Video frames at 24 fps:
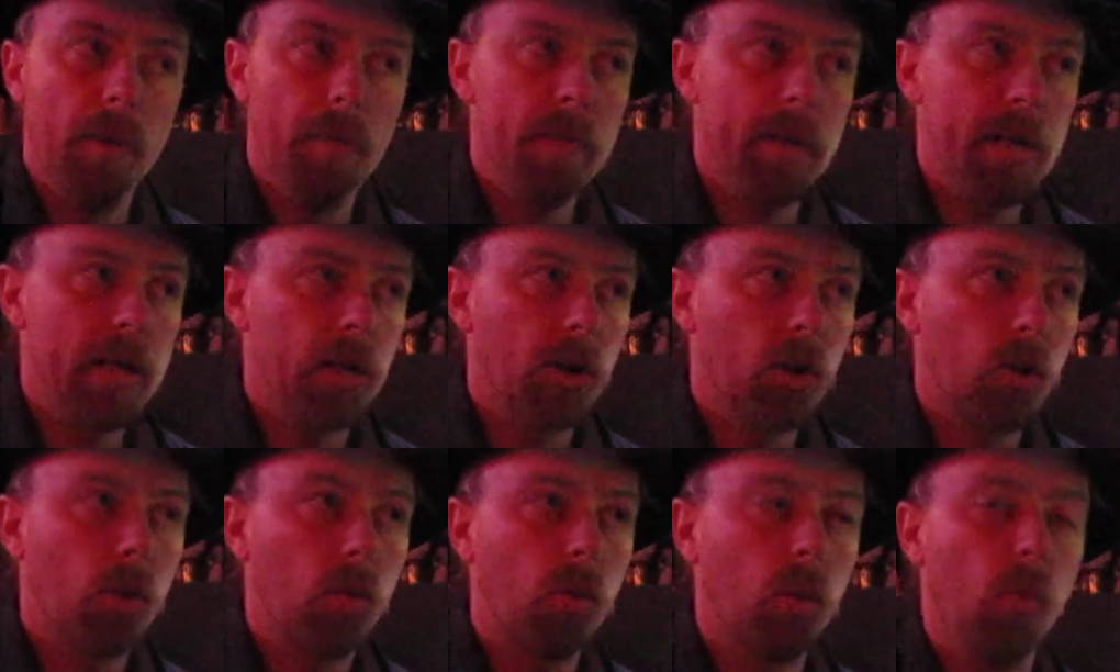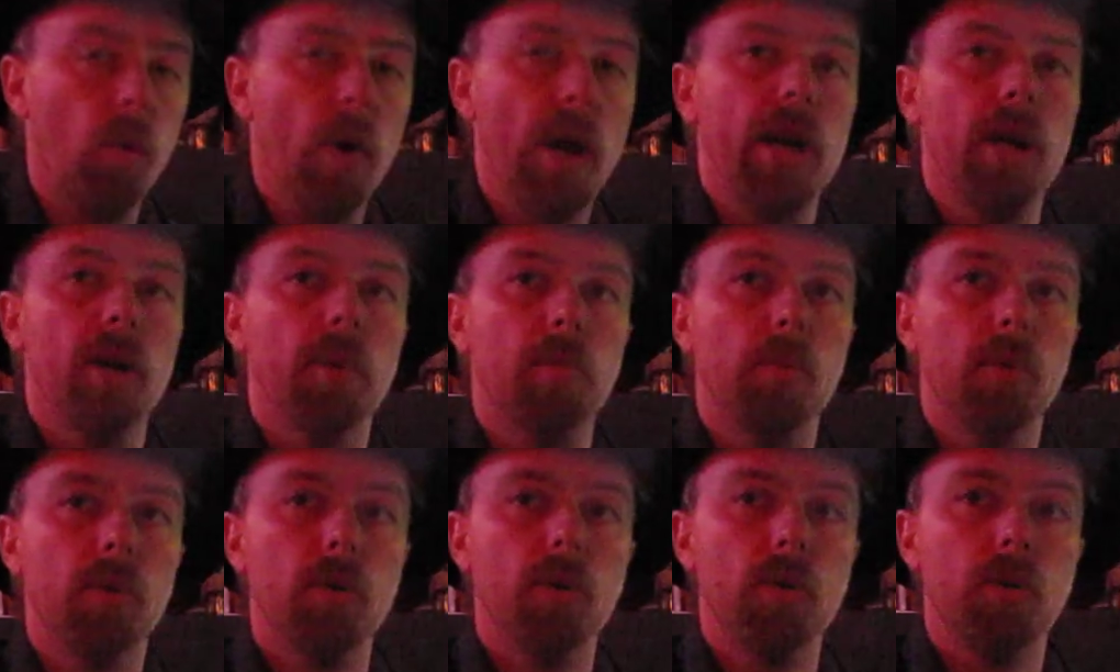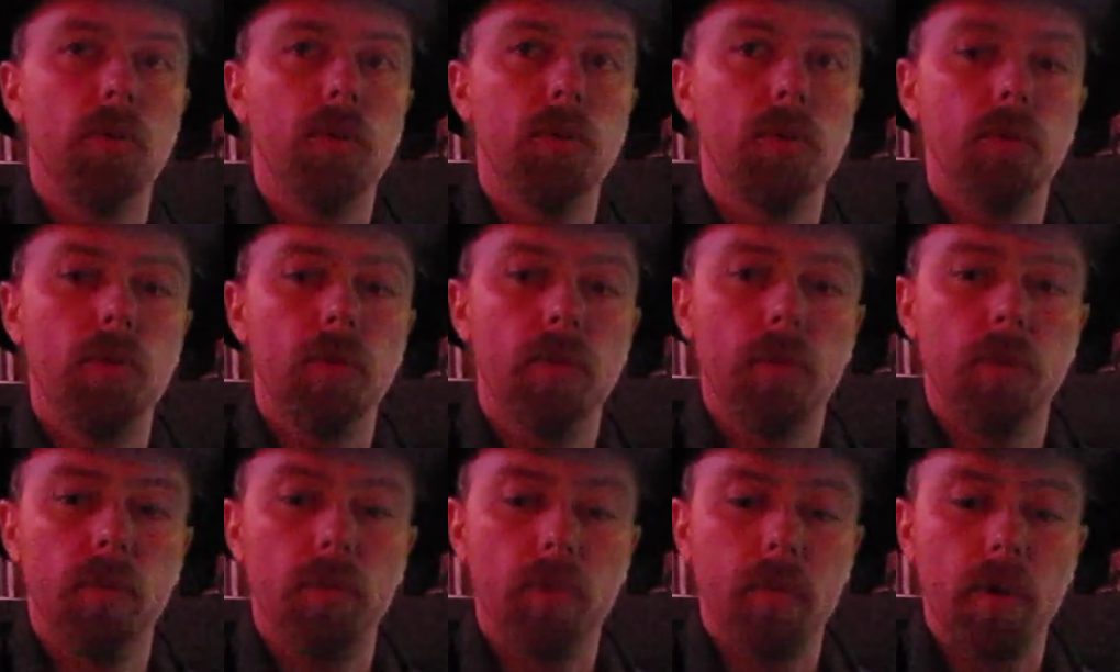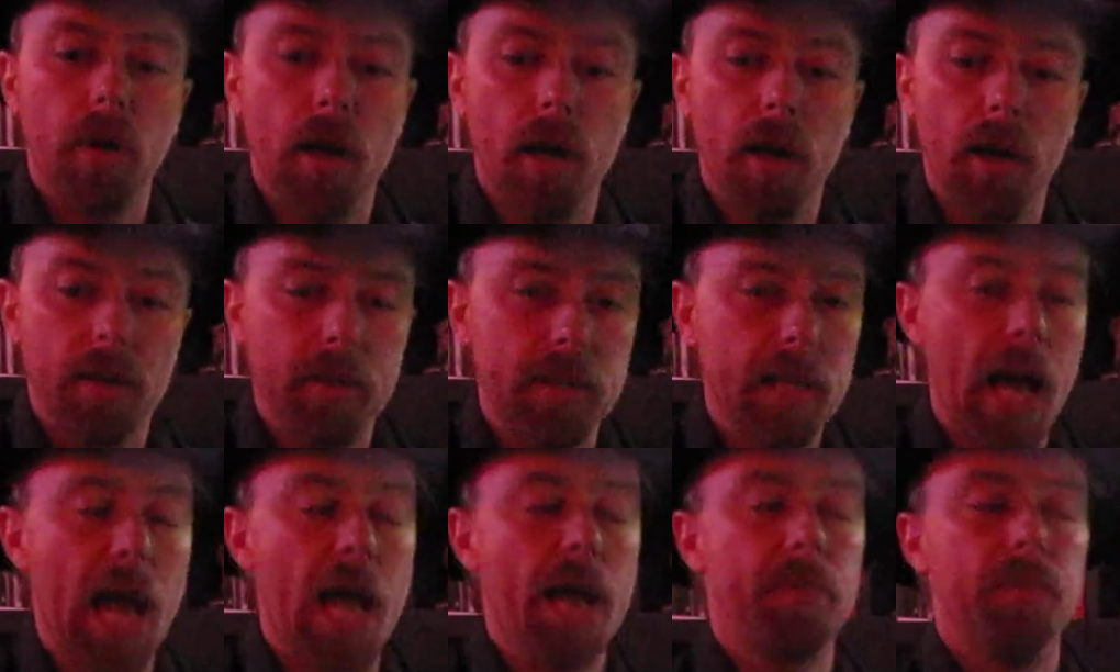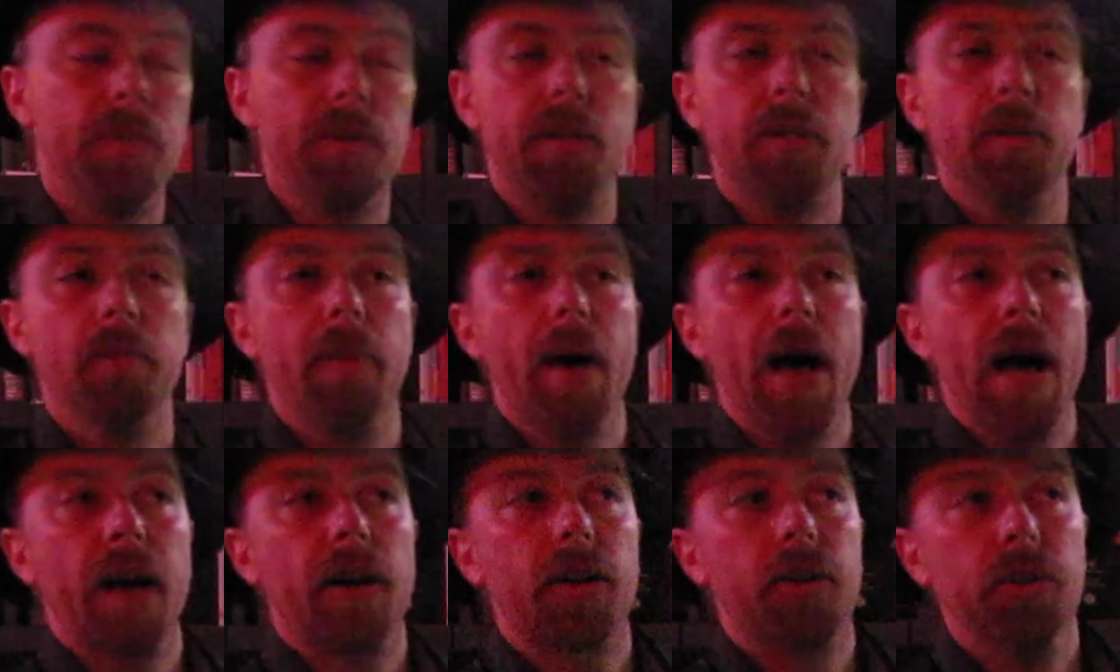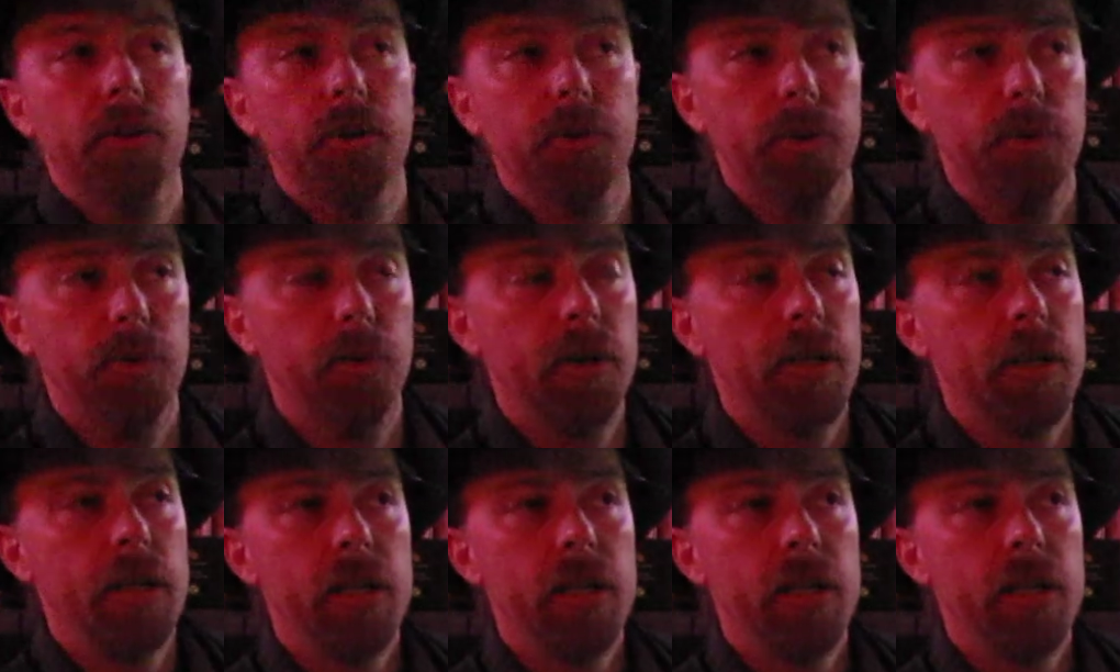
incredible type of tobacco